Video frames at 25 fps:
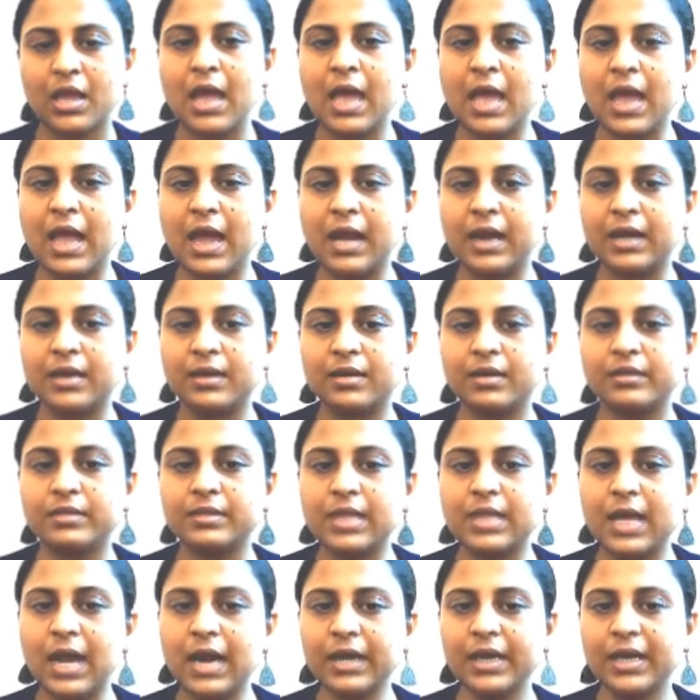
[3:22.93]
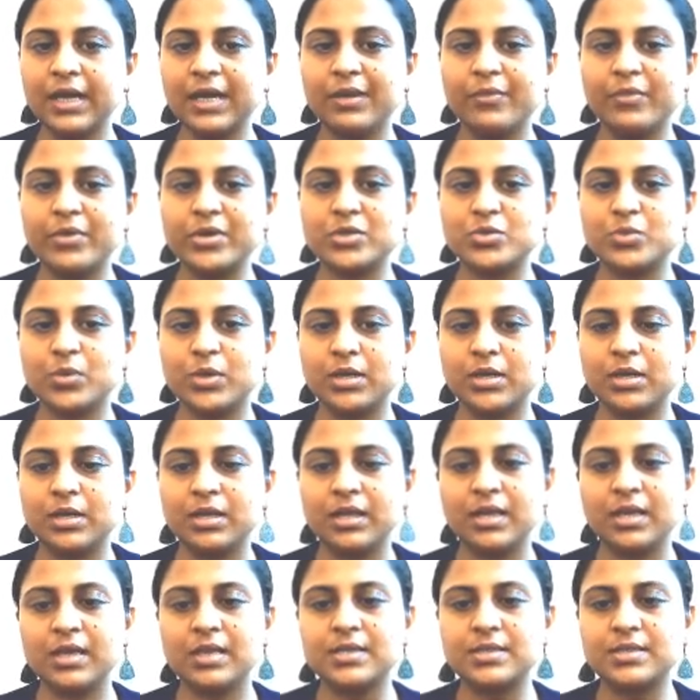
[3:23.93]
and that individual
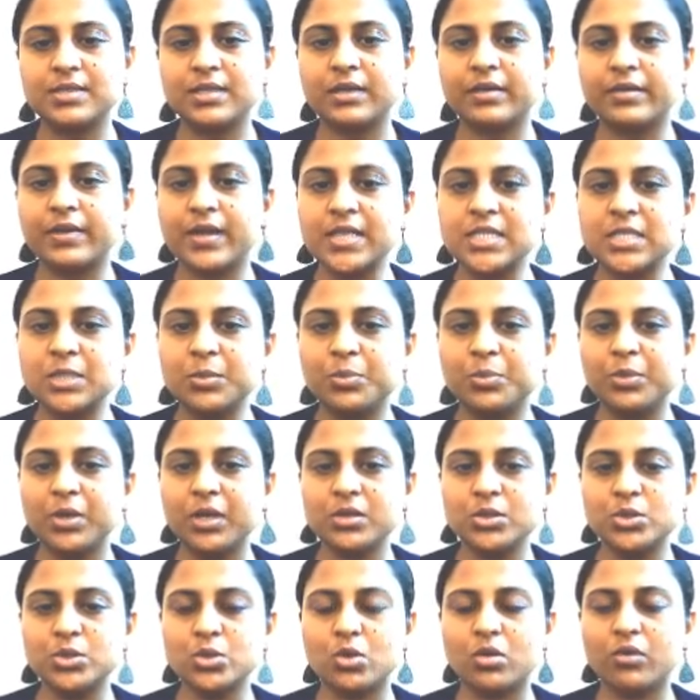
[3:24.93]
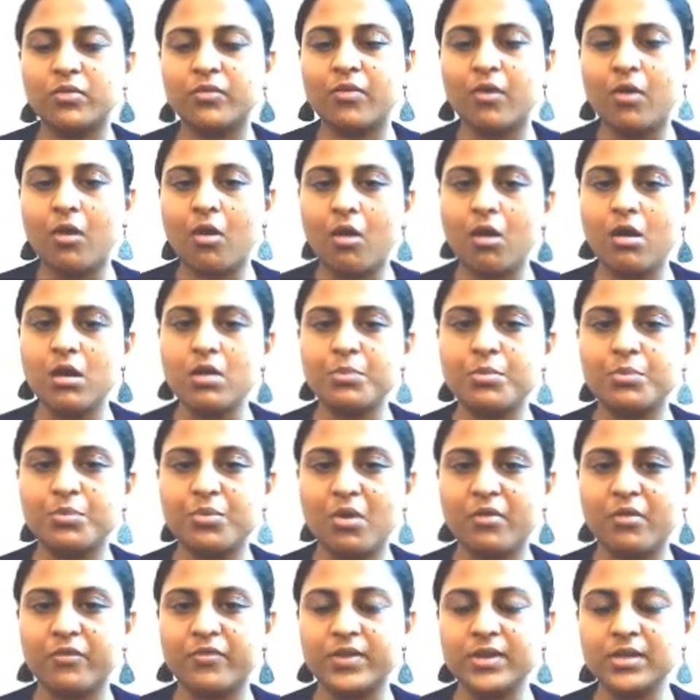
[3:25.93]
is the recipient of all
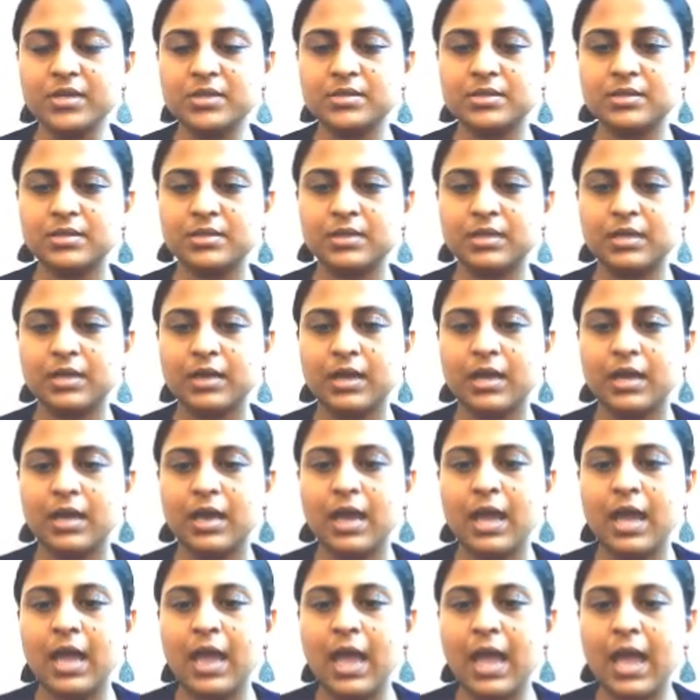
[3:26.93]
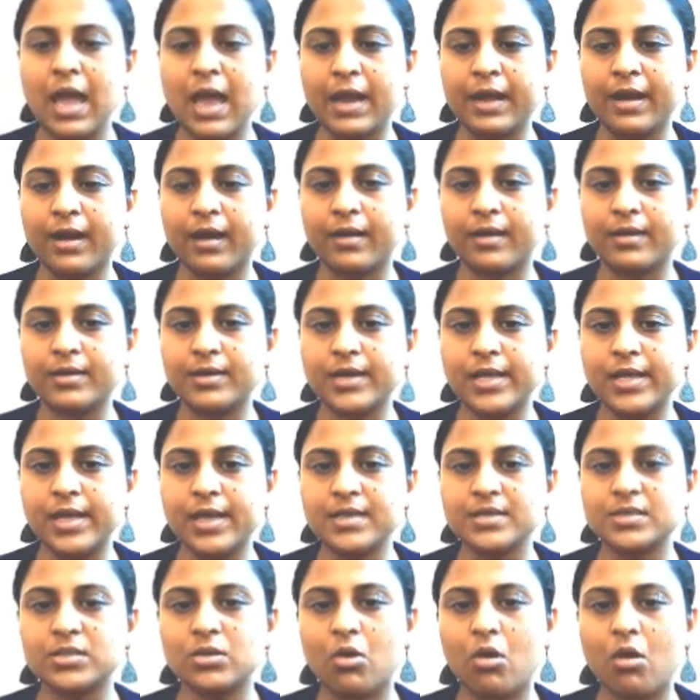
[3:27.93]
profits and
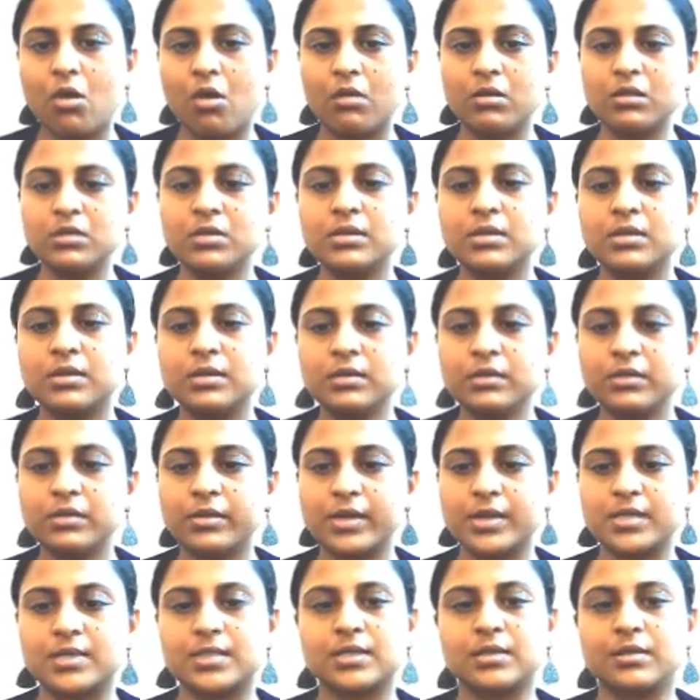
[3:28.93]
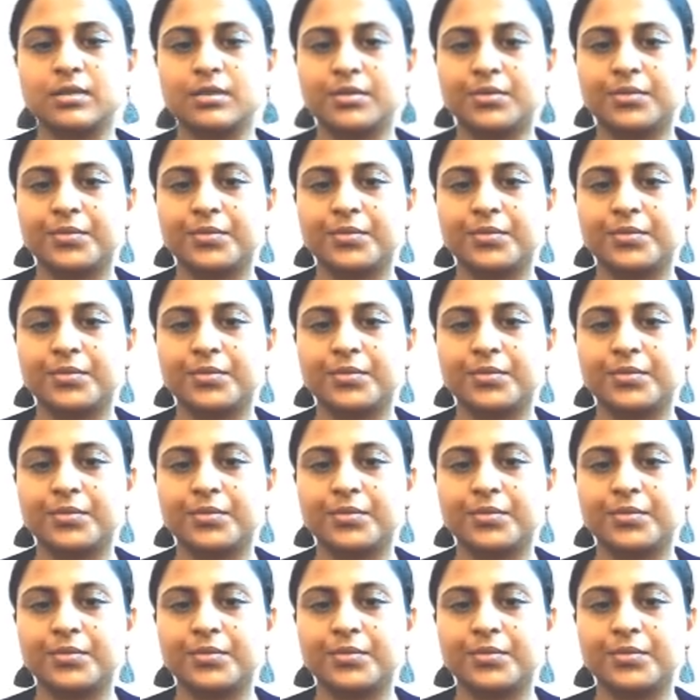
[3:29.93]
undertakes all the risk.